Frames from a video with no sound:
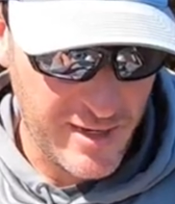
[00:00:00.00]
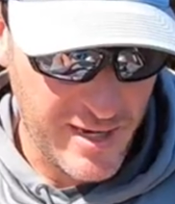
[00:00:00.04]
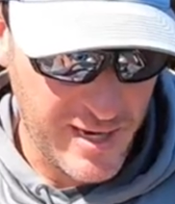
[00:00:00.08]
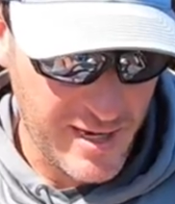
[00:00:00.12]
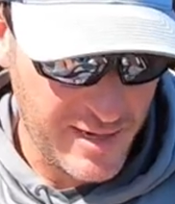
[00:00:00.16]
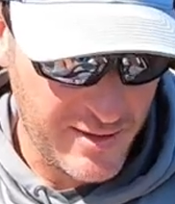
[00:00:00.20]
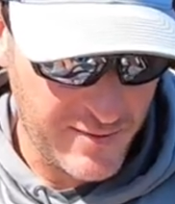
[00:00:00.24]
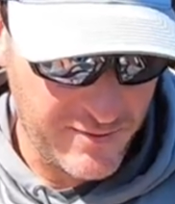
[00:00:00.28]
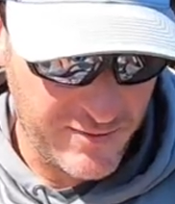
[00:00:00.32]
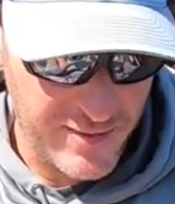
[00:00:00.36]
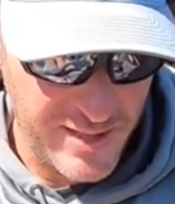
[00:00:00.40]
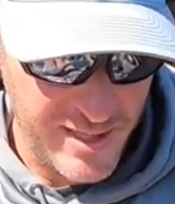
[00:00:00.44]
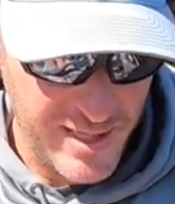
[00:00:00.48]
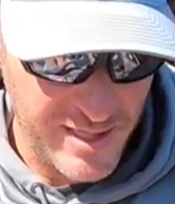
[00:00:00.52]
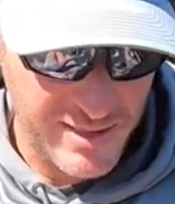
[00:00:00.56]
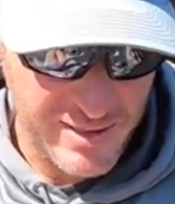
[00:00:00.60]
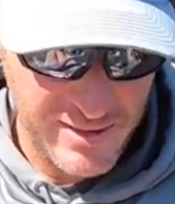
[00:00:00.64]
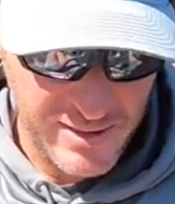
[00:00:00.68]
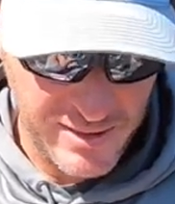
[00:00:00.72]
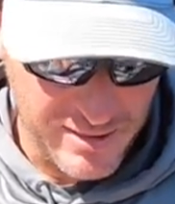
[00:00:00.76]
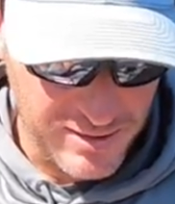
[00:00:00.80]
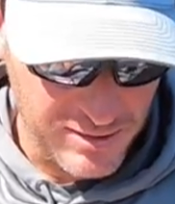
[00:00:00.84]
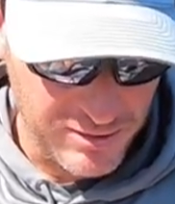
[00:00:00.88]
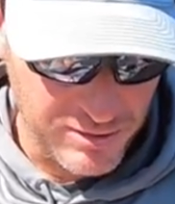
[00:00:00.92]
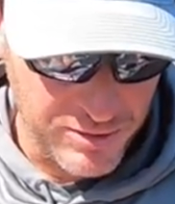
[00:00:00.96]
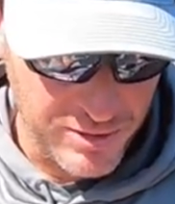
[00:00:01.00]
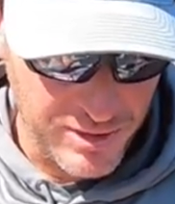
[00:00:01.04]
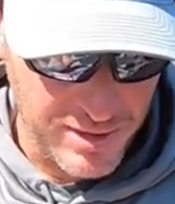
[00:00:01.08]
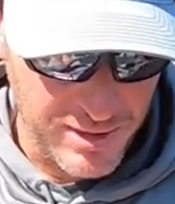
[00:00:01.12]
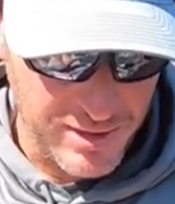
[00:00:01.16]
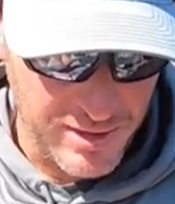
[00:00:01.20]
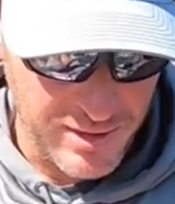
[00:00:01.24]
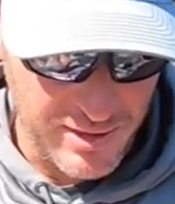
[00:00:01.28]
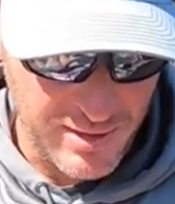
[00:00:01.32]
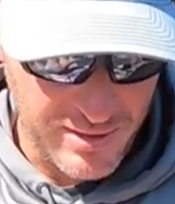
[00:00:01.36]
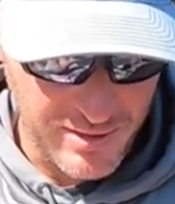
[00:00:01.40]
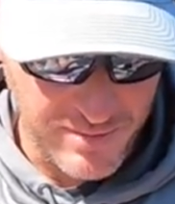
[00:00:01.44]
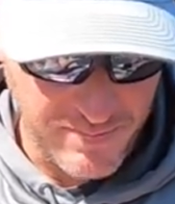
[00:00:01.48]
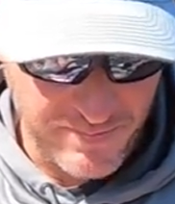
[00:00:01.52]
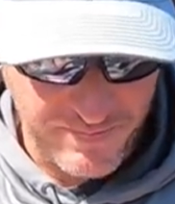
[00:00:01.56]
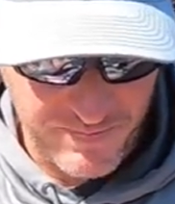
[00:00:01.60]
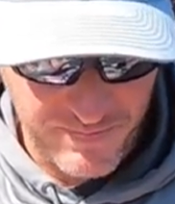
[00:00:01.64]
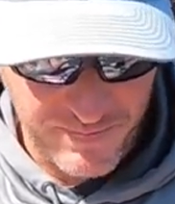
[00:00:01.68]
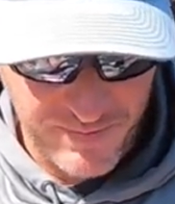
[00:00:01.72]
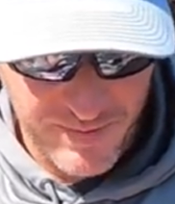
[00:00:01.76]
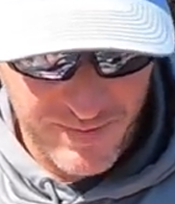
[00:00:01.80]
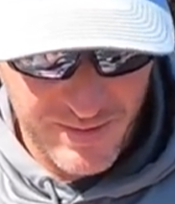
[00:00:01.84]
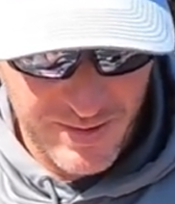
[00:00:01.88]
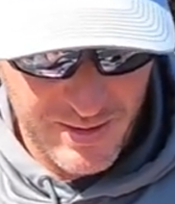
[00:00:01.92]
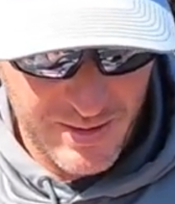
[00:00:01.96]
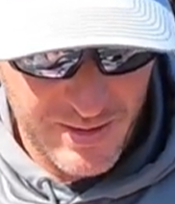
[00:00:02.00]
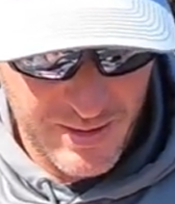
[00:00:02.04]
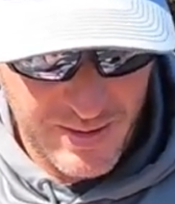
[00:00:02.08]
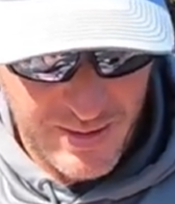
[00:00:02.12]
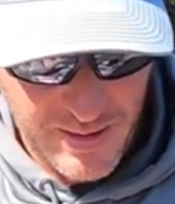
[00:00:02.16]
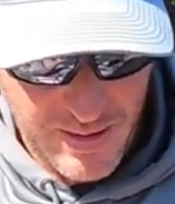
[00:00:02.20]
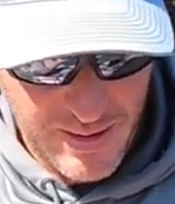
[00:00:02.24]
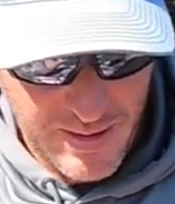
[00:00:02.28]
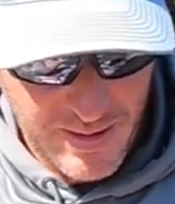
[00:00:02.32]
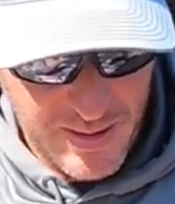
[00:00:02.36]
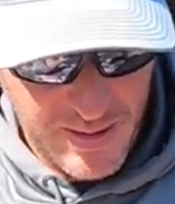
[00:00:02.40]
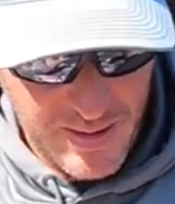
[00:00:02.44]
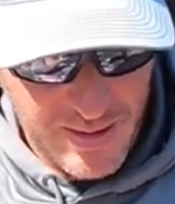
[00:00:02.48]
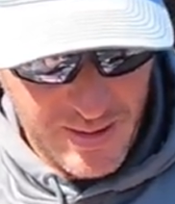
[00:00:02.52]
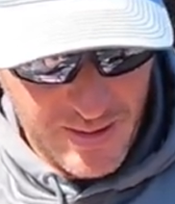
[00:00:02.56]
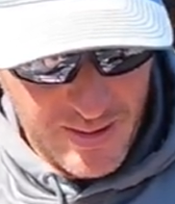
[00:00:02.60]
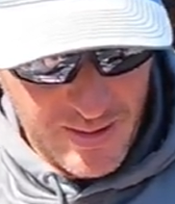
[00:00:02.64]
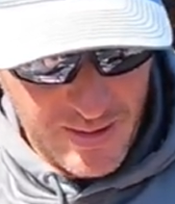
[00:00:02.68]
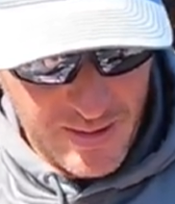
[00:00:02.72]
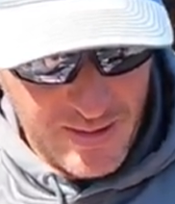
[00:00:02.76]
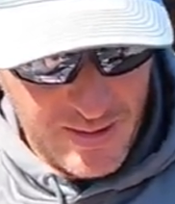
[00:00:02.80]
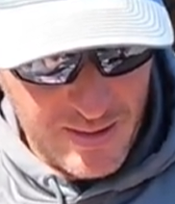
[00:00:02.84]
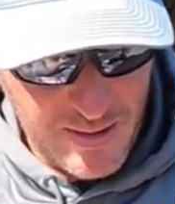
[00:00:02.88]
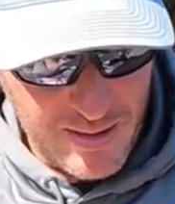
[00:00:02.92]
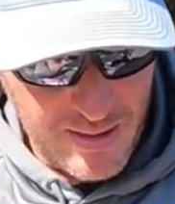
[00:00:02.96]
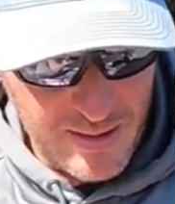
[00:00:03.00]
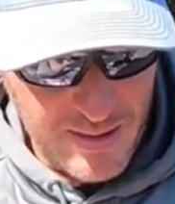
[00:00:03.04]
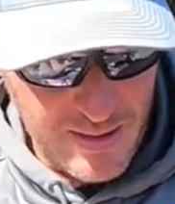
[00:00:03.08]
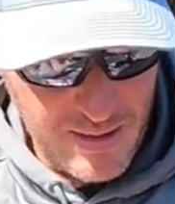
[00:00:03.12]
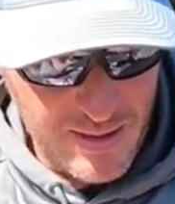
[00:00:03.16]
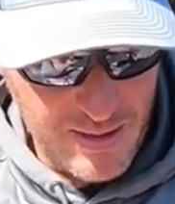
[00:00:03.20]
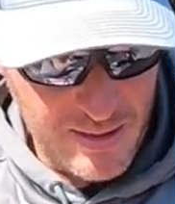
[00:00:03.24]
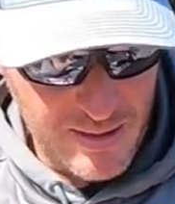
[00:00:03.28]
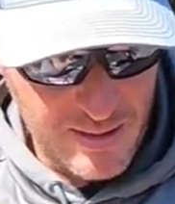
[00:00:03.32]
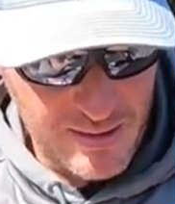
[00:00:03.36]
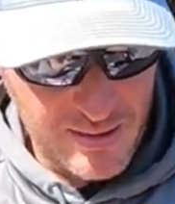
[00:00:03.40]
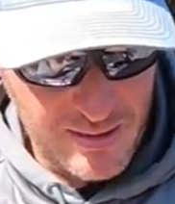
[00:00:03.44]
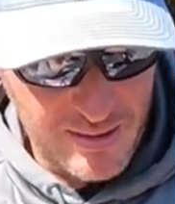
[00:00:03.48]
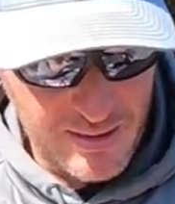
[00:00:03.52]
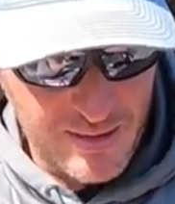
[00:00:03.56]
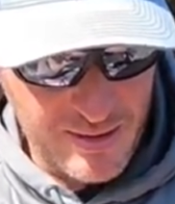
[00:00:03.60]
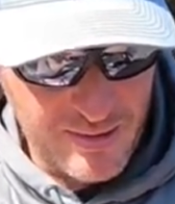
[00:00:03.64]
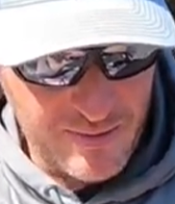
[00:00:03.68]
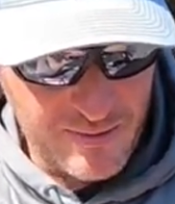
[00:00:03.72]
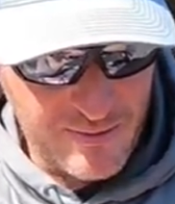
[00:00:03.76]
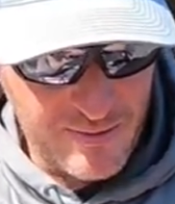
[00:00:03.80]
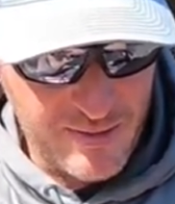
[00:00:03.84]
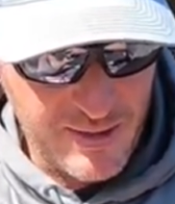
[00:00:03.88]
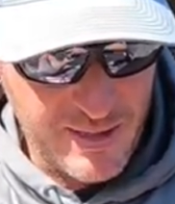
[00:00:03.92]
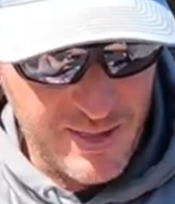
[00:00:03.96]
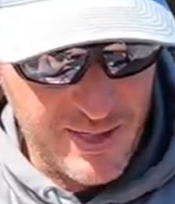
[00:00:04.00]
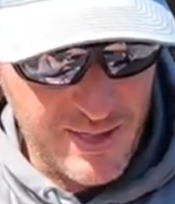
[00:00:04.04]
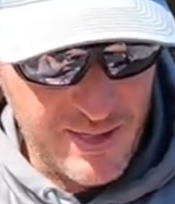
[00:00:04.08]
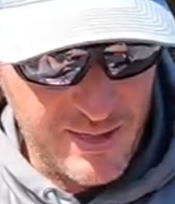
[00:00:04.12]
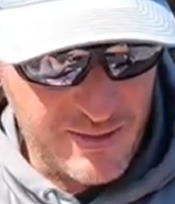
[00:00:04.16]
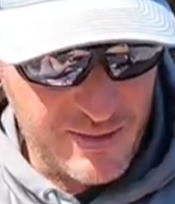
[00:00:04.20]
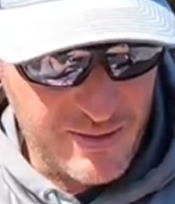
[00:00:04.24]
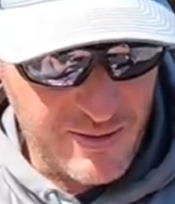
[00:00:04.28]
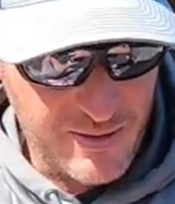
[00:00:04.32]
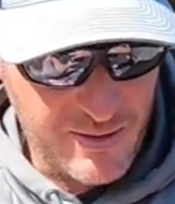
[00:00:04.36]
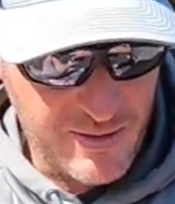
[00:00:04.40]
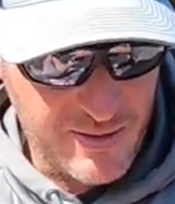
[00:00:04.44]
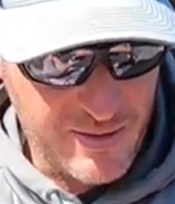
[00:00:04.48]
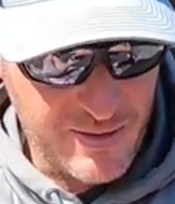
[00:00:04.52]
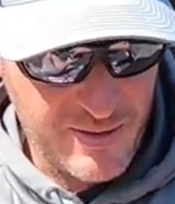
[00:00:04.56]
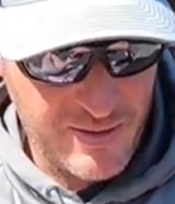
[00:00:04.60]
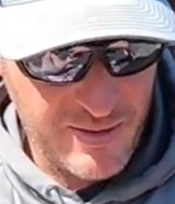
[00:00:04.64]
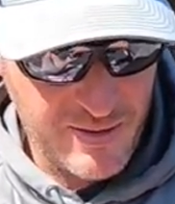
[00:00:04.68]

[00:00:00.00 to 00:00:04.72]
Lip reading: I have yet to look at them. And let's see what we got here.